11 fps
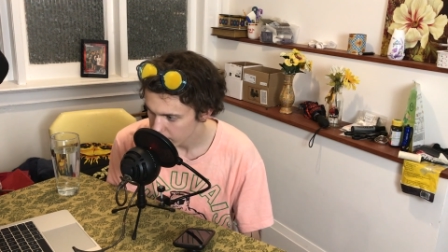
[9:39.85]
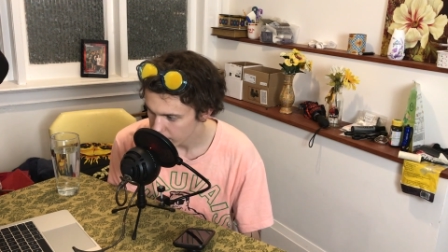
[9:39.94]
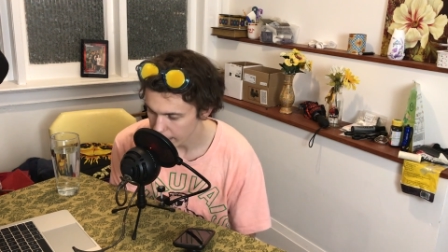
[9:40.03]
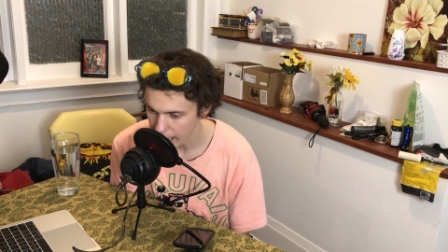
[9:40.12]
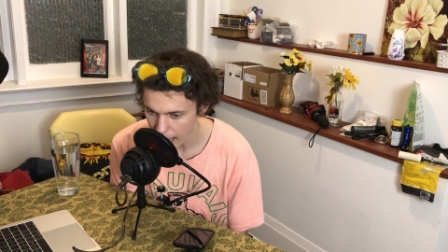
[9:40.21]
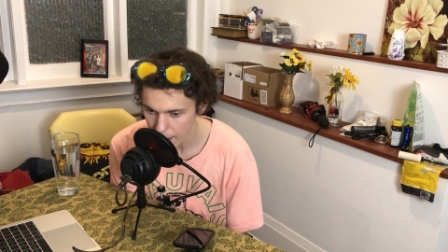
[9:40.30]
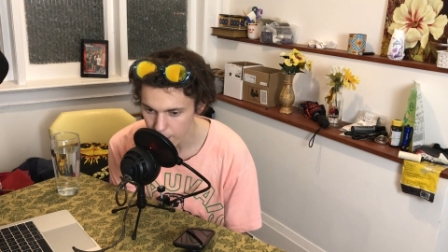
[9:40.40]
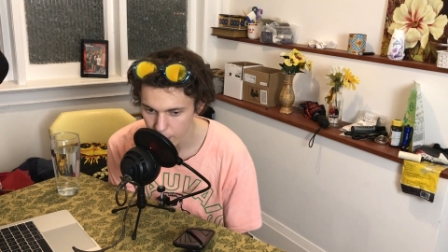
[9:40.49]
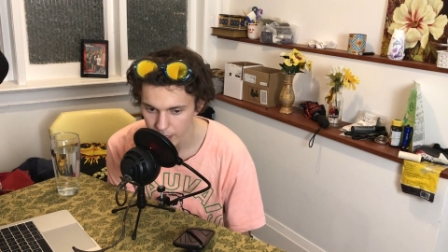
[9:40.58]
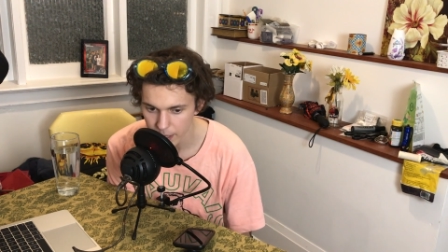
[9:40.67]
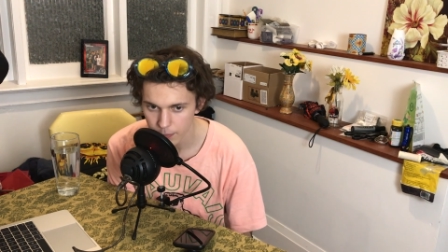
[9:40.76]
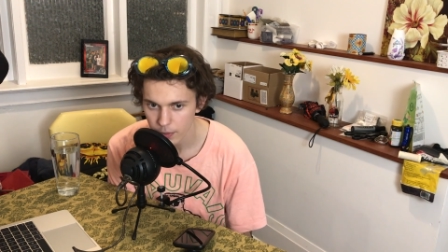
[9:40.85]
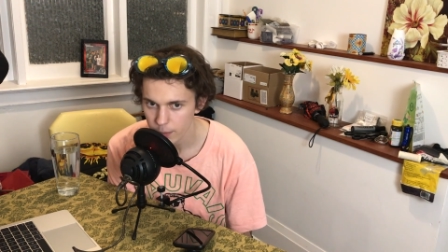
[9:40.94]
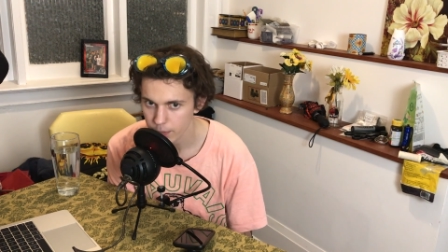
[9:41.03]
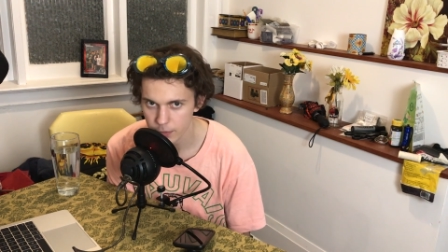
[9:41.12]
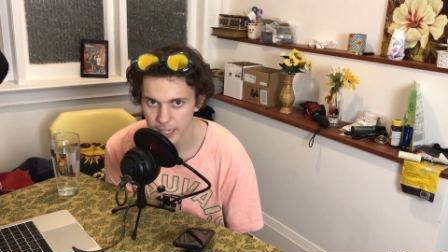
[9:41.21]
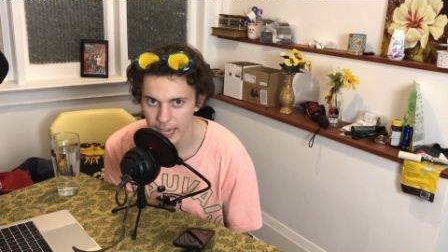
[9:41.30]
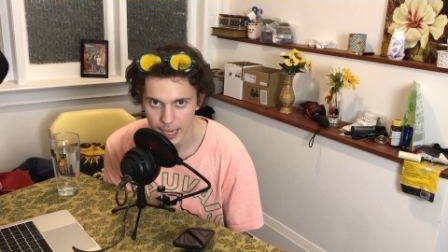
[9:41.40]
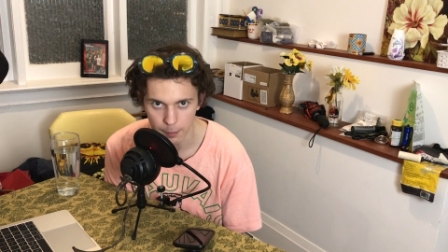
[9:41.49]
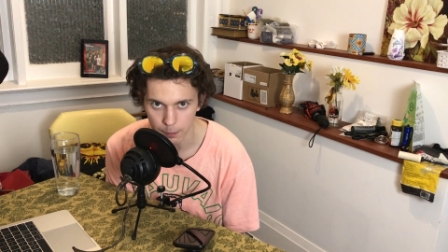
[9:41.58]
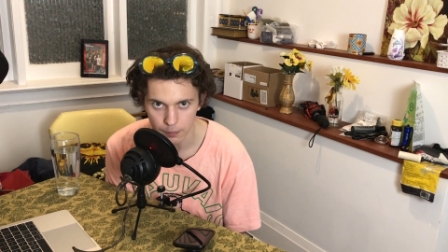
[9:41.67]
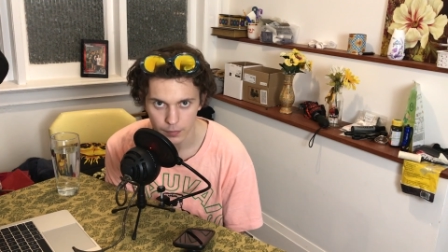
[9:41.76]
Like, I'm pretty
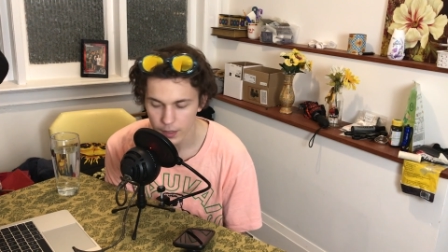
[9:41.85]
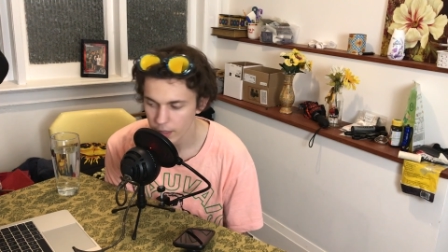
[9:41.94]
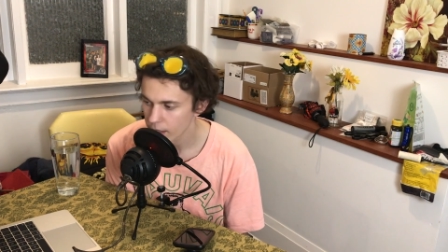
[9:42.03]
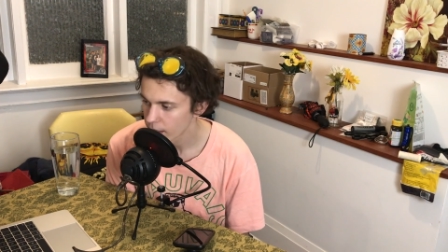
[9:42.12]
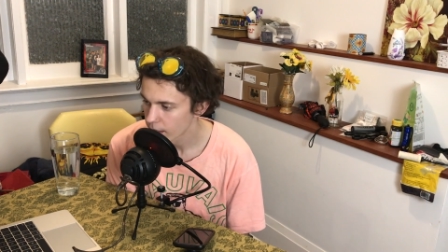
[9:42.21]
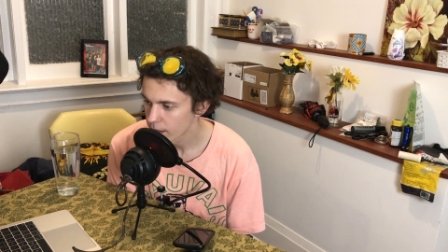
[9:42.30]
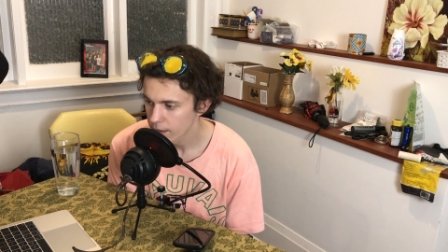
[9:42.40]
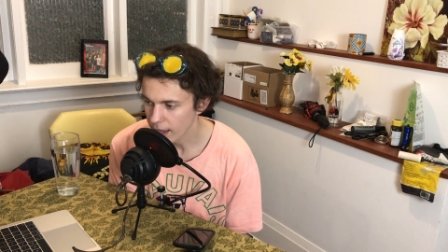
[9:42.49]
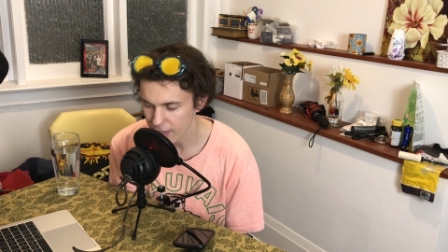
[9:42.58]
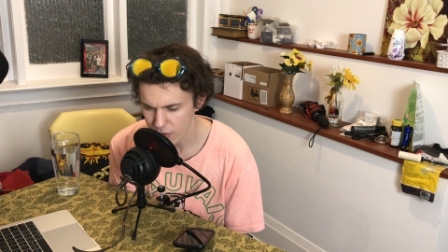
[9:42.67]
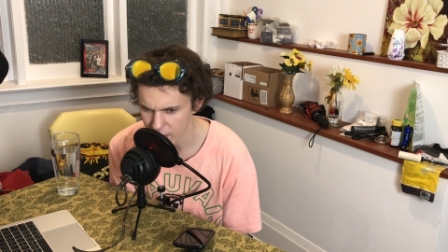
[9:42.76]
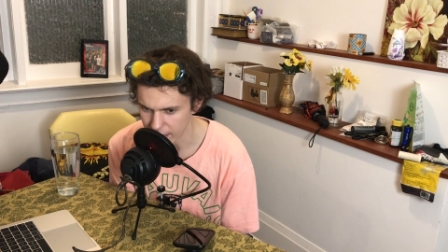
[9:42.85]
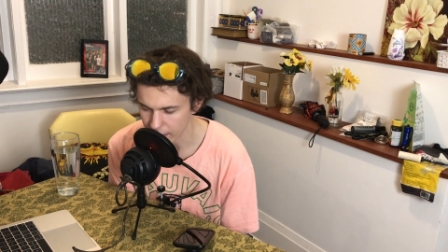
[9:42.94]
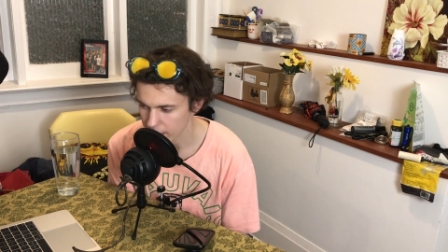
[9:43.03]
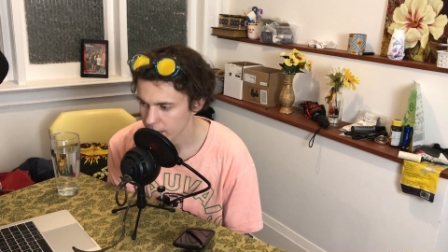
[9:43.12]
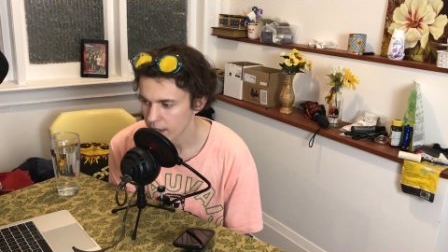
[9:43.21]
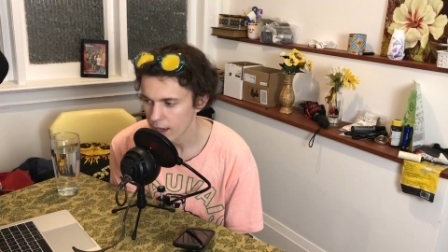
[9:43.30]
tame, I think.